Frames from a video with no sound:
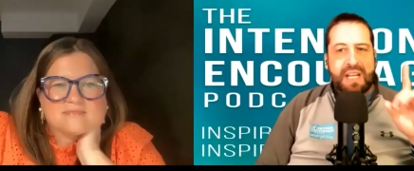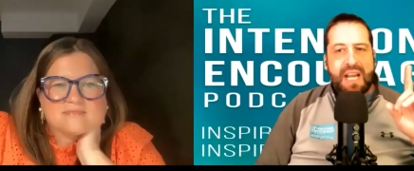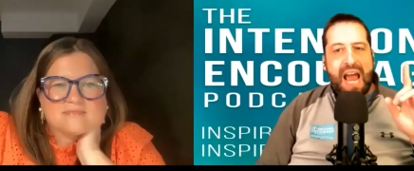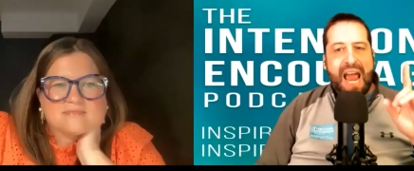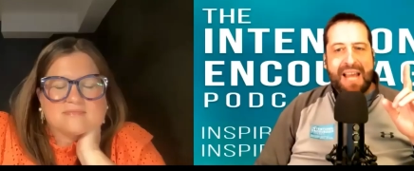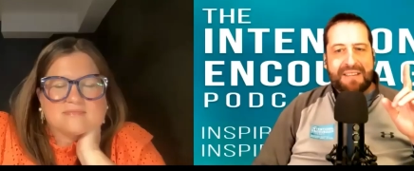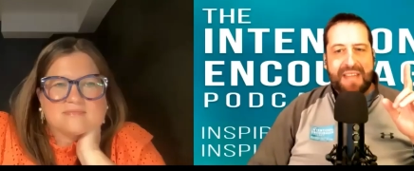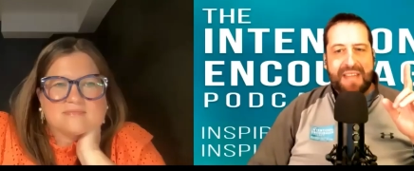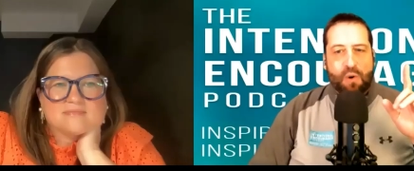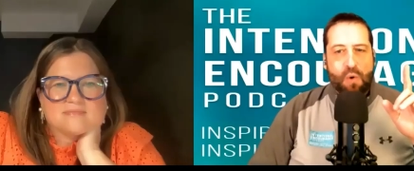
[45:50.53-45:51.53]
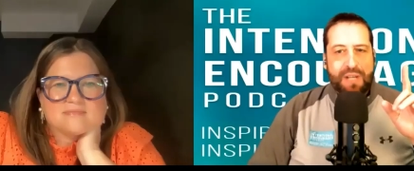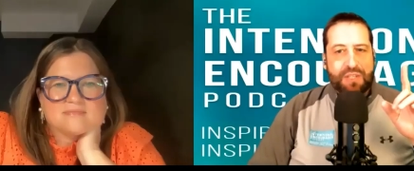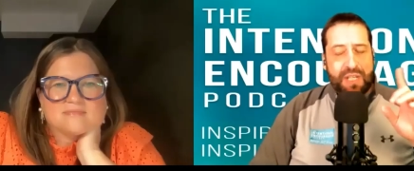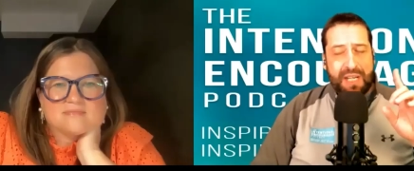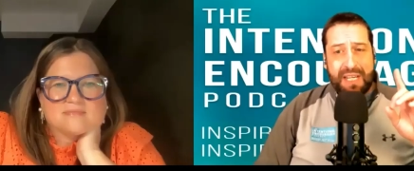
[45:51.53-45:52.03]
Speaker 1: that I ask that
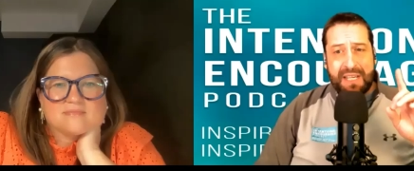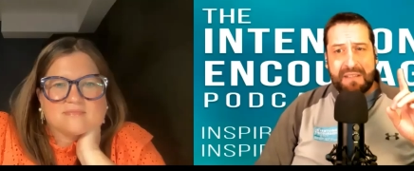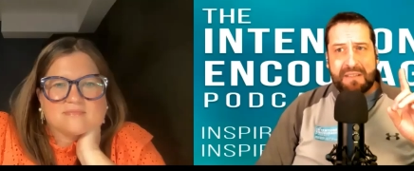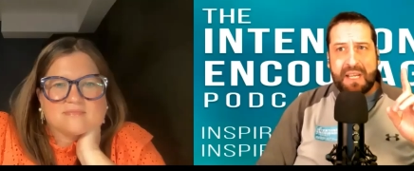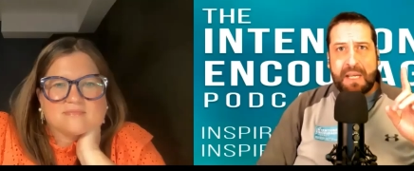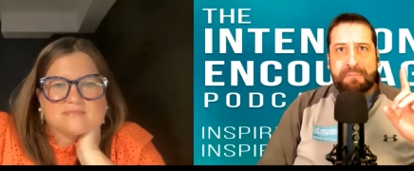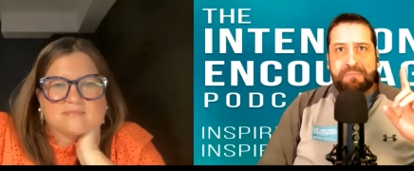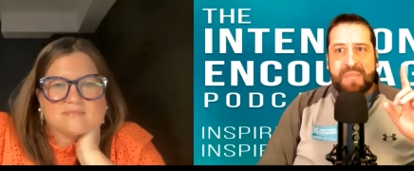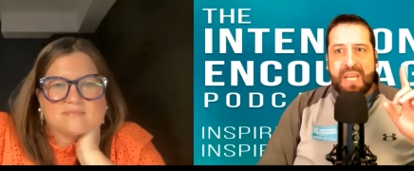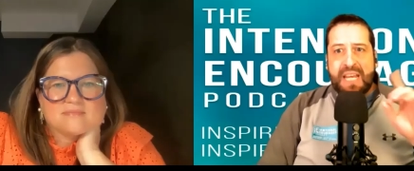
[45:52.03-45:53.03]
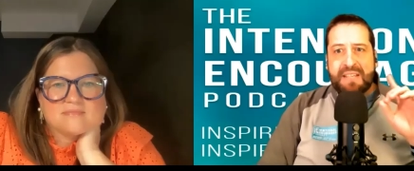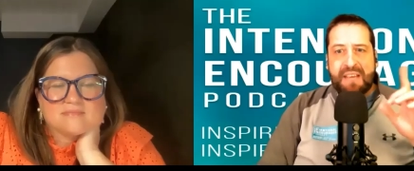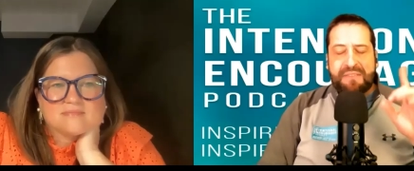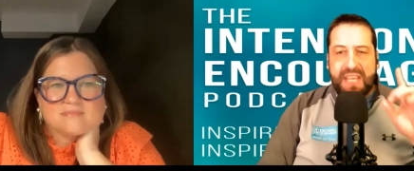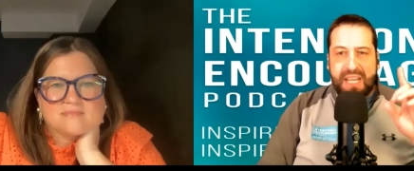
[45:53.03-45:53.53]
question is, is
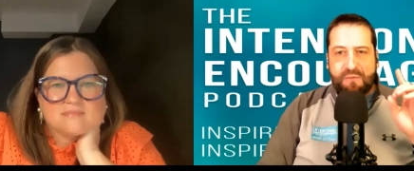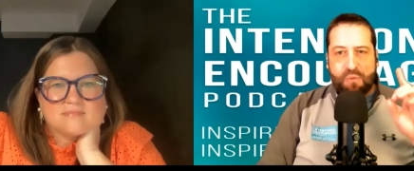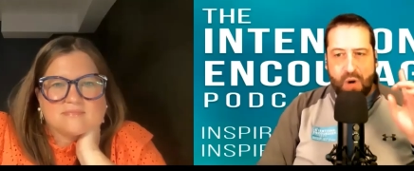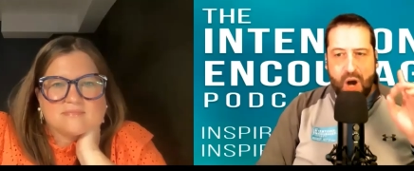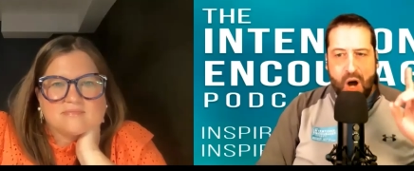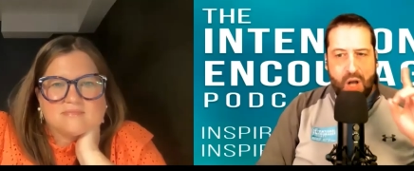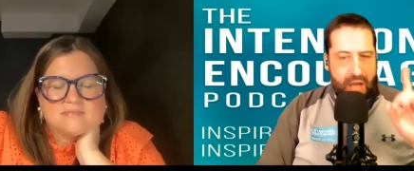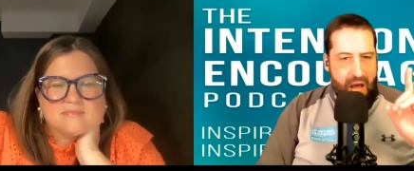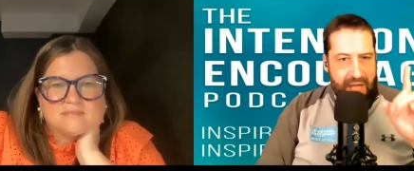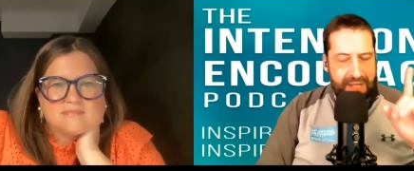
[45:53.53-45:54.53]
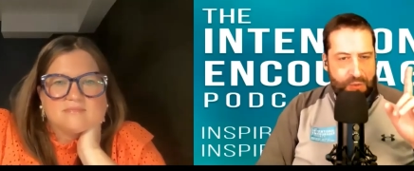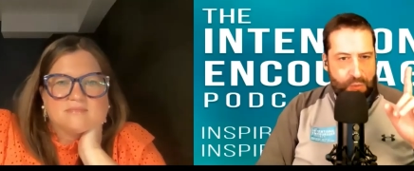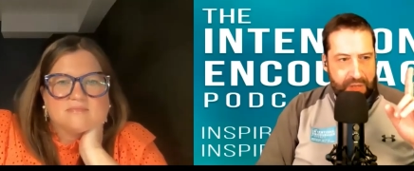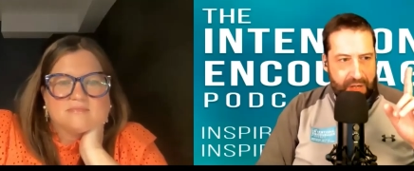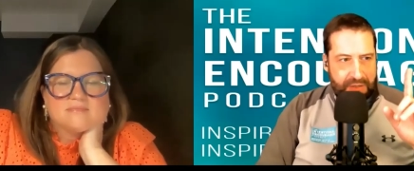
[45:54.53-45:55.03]
I think if we're all honest
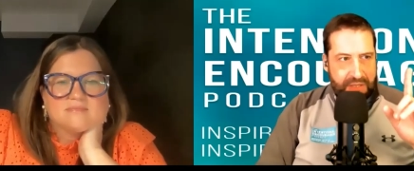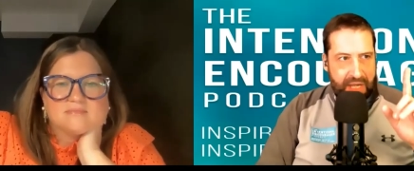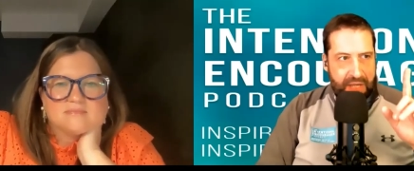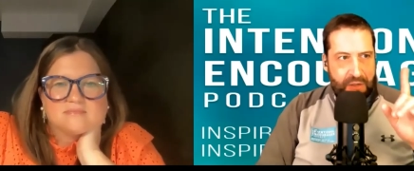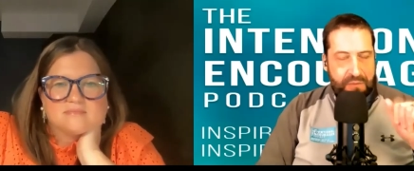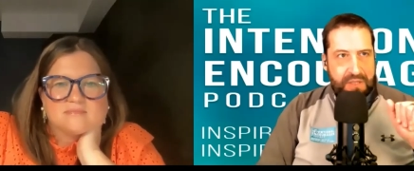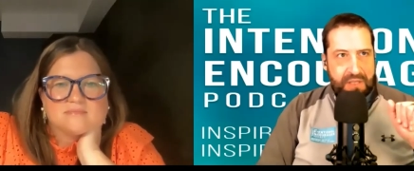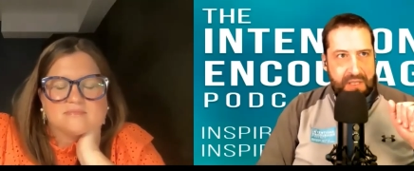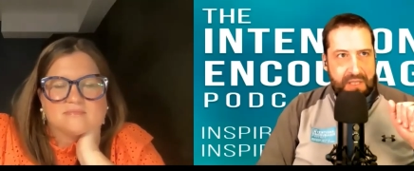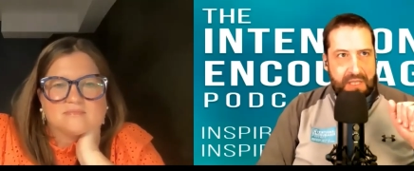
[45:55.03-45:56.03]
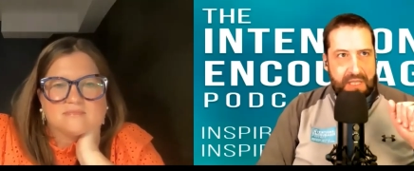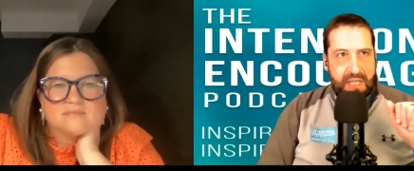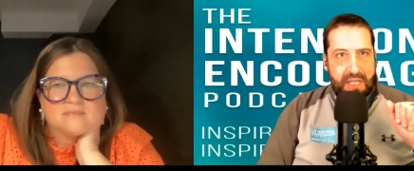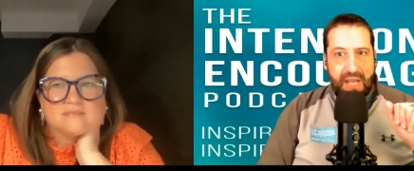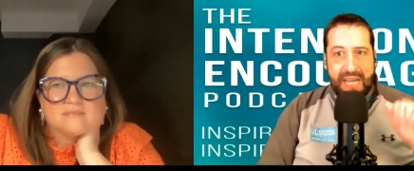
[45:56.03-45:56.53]
with ourselves,
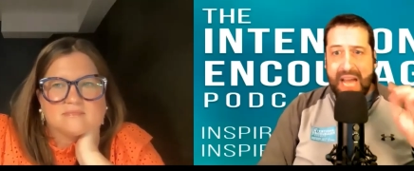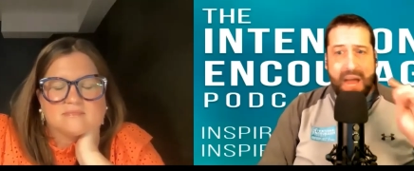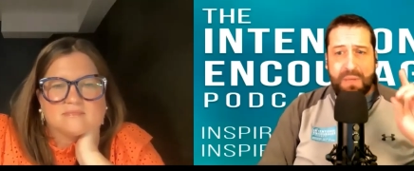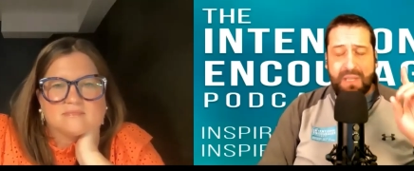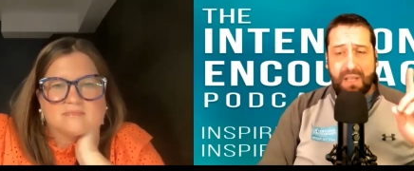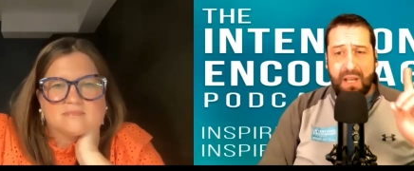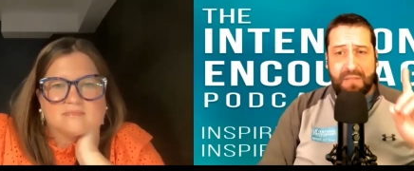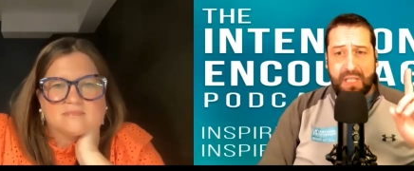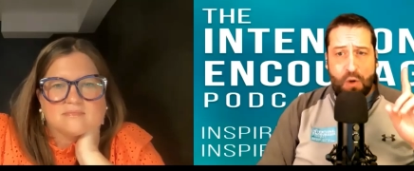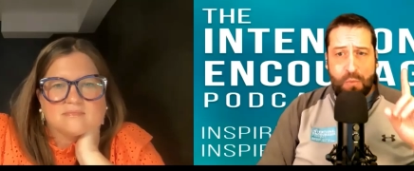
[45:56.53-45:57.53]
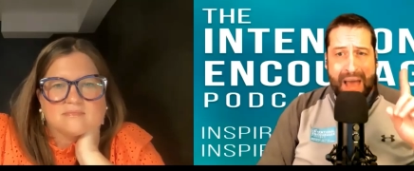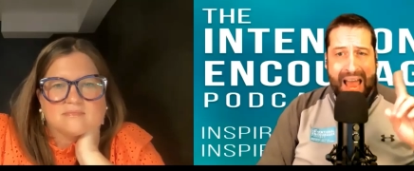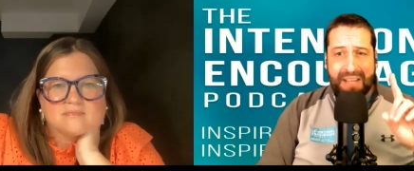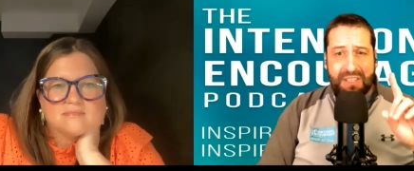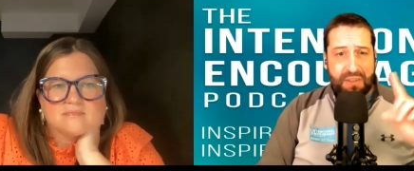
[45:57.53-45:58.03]
like I would love to go
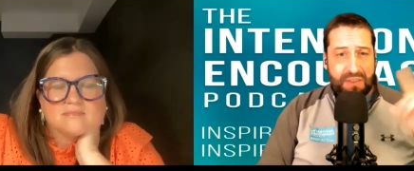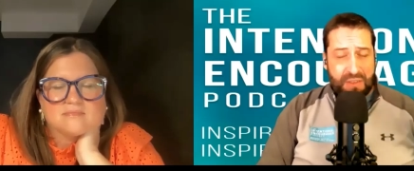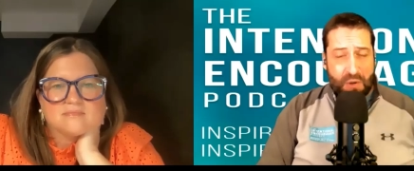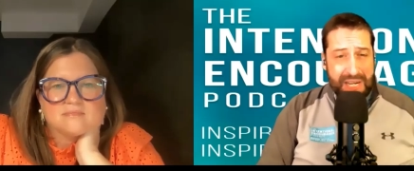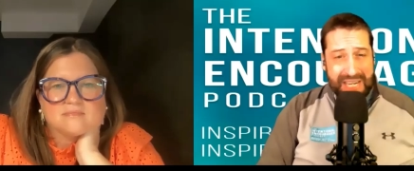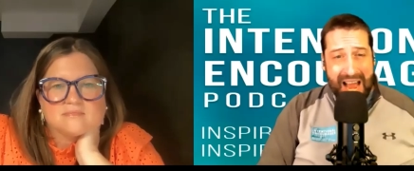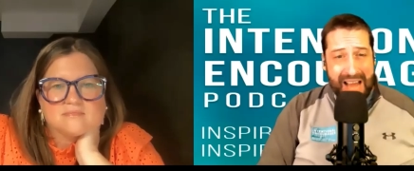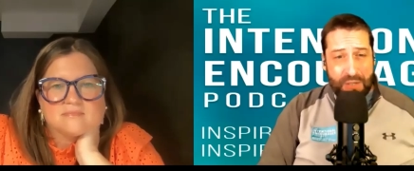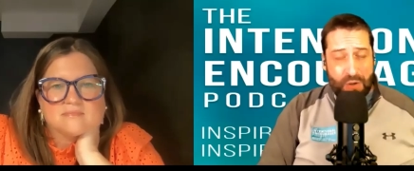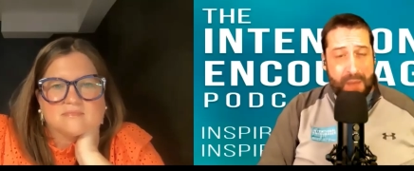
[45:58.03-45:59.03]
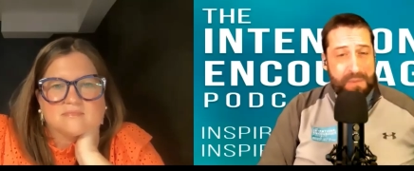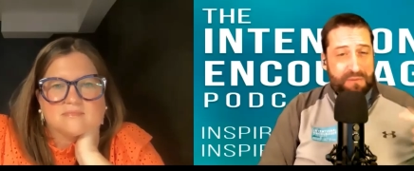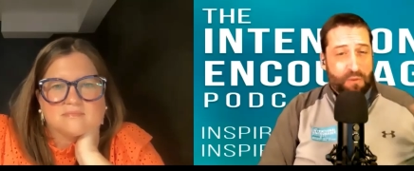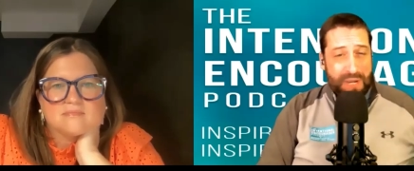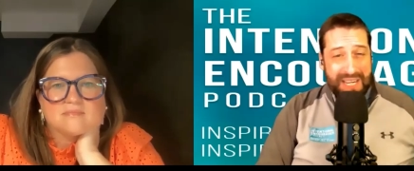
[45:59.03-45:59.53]
back to 39 year. I'll be
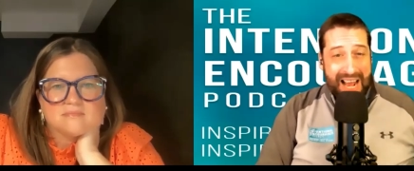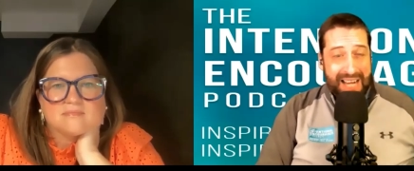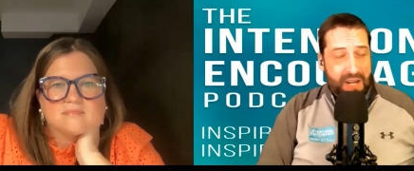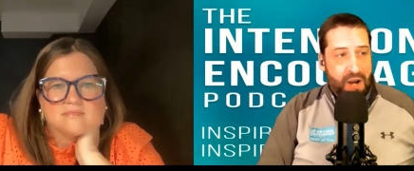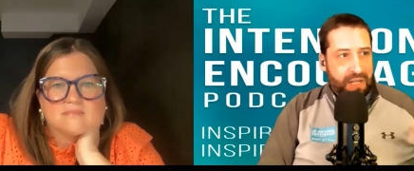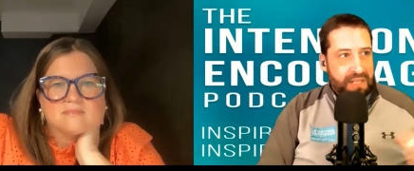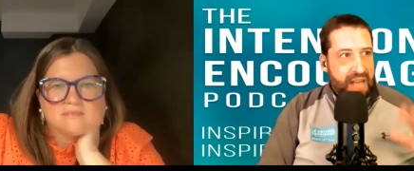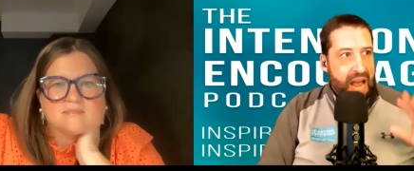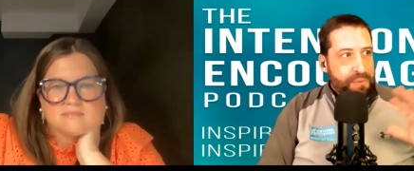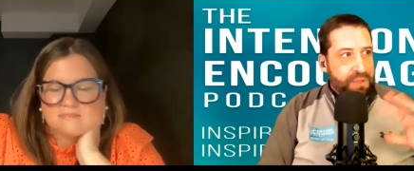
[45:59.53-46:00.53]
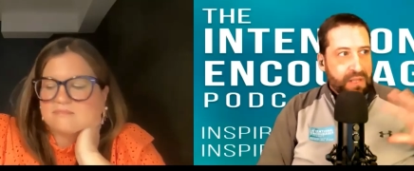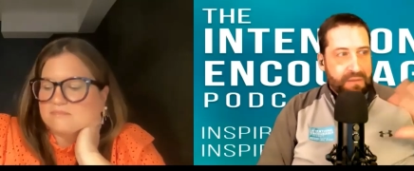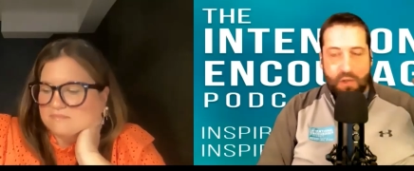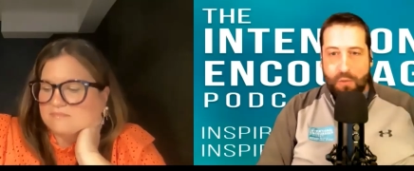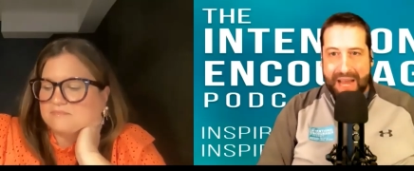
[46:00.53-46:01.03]
49 in August. I would love
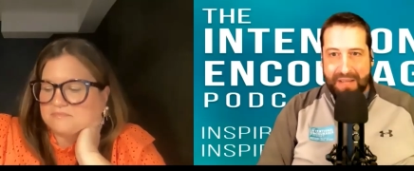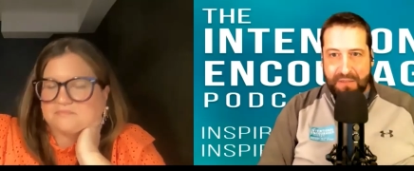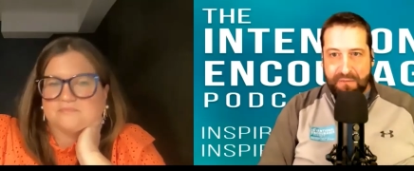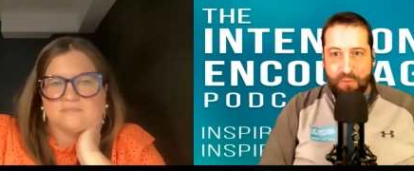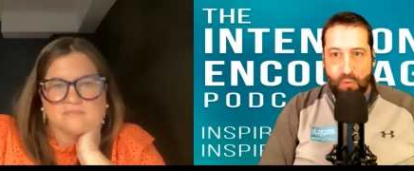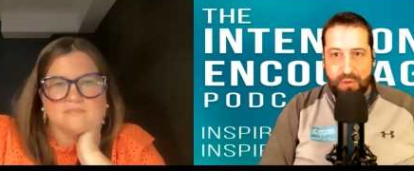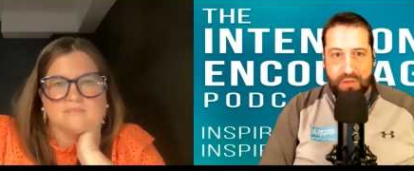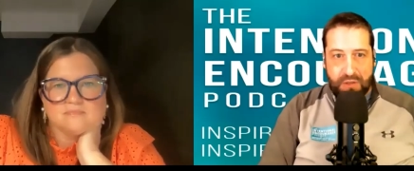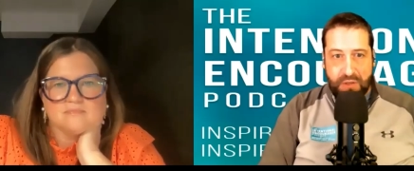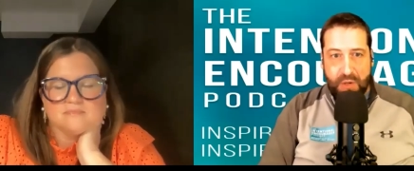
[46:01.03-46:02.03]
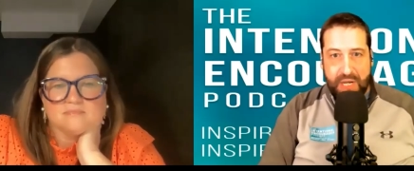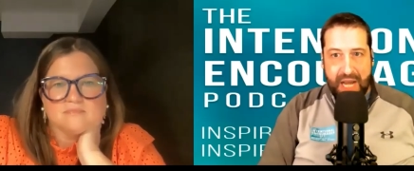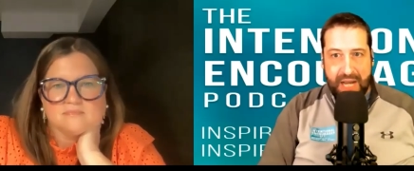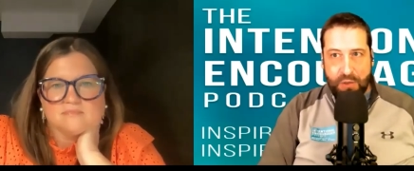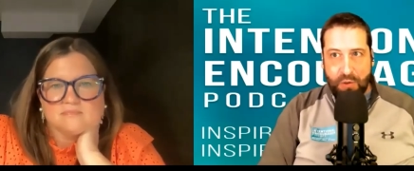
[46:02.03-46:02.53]
to go back to four, to
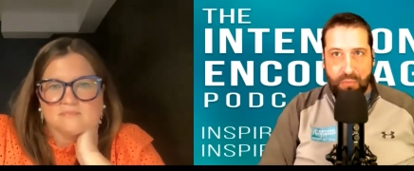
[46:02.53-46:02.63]
39 year old